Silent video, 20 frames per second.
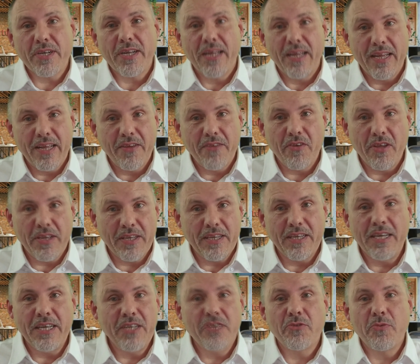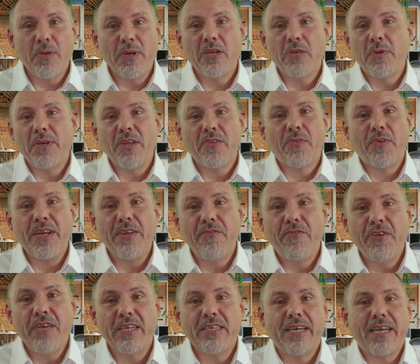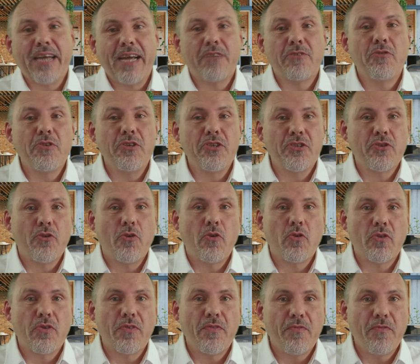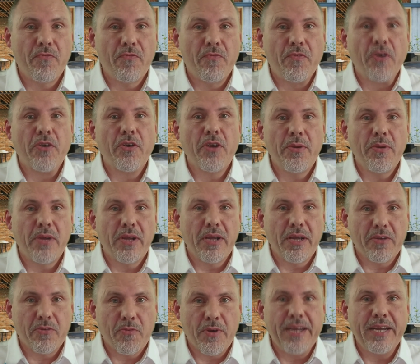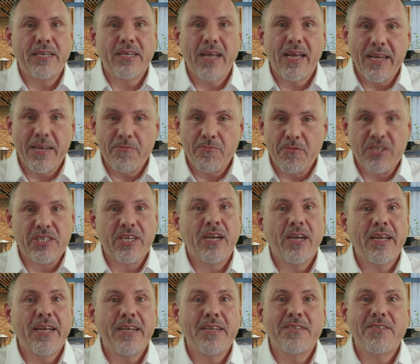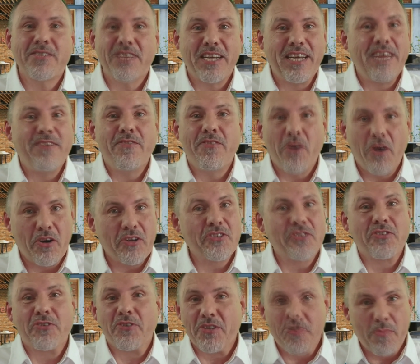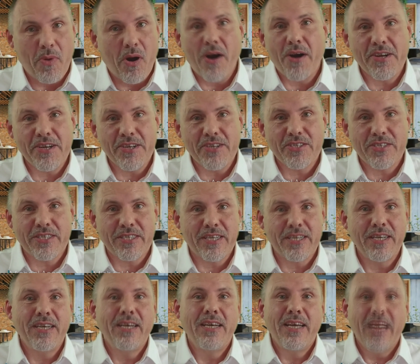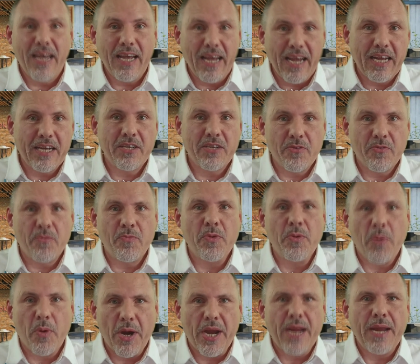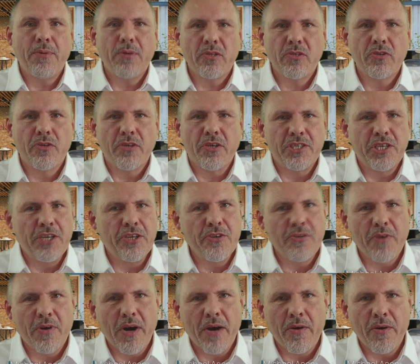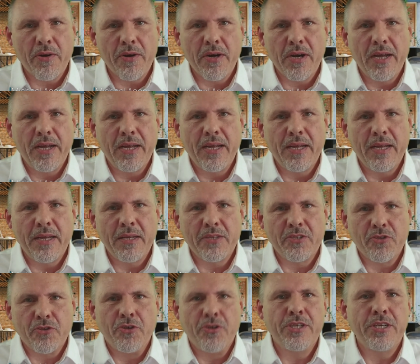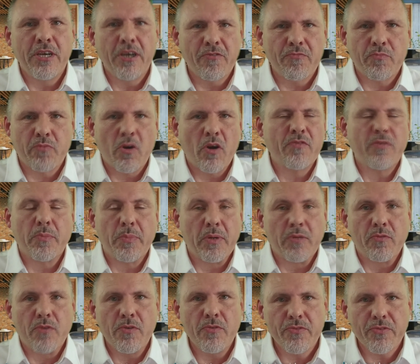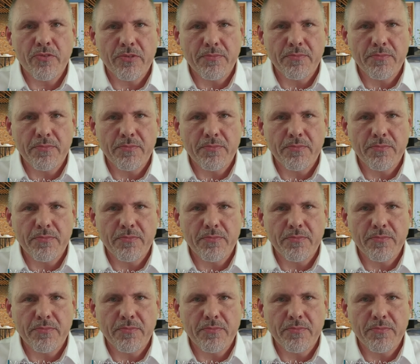In 2023, Wirtek actually showed very great resilience in uncertain markets, and we were able to continue our journey of profitable growth.